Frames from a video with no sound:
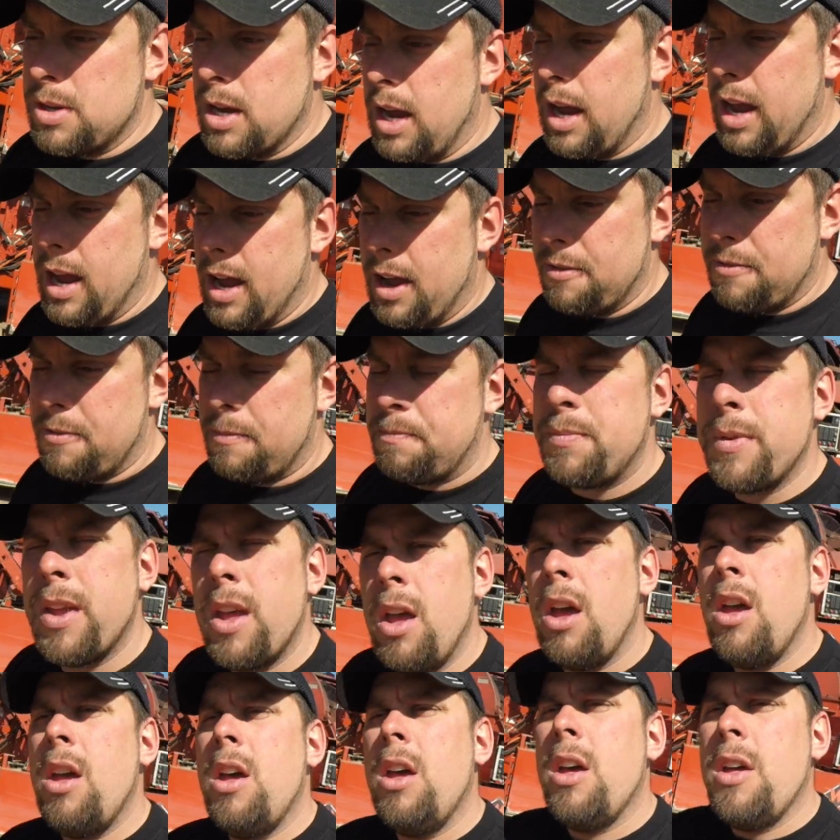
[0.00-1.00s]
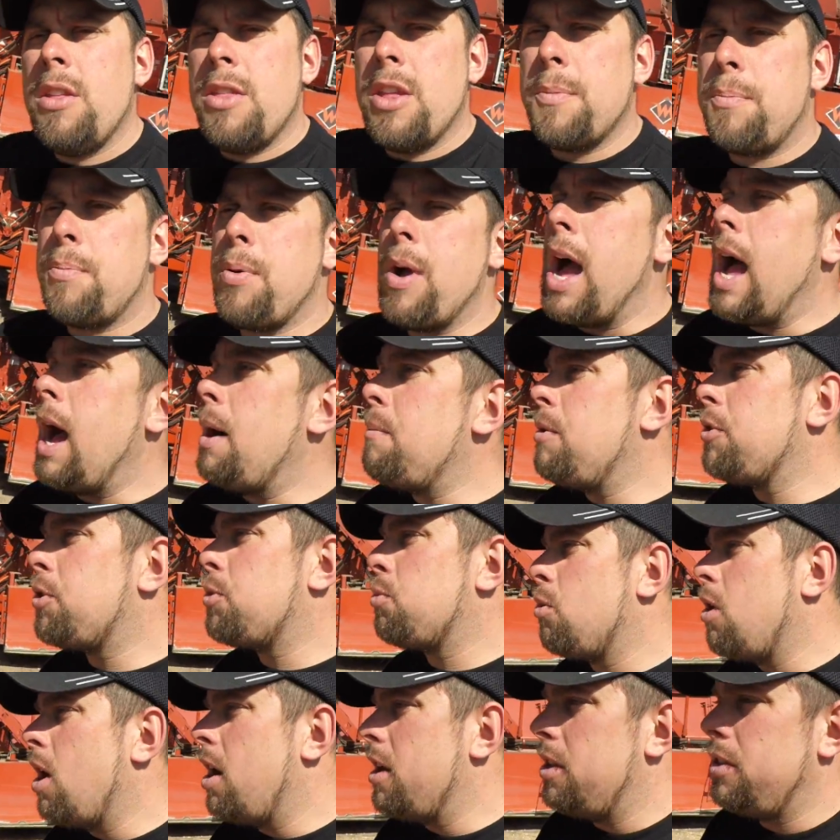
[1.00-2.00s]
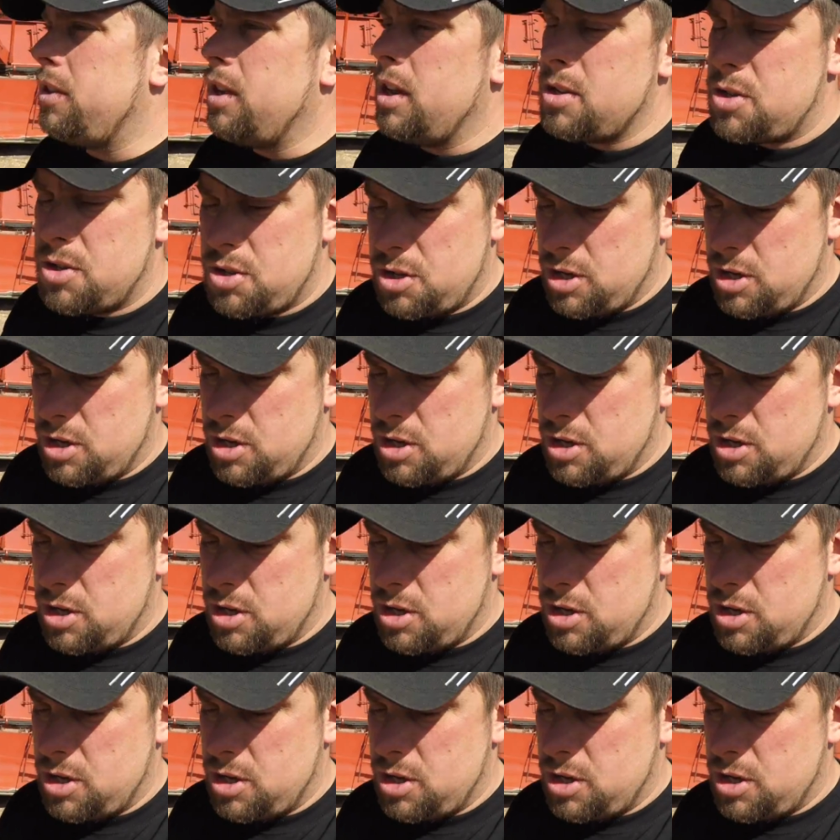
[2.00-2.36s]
I have. The problem with running this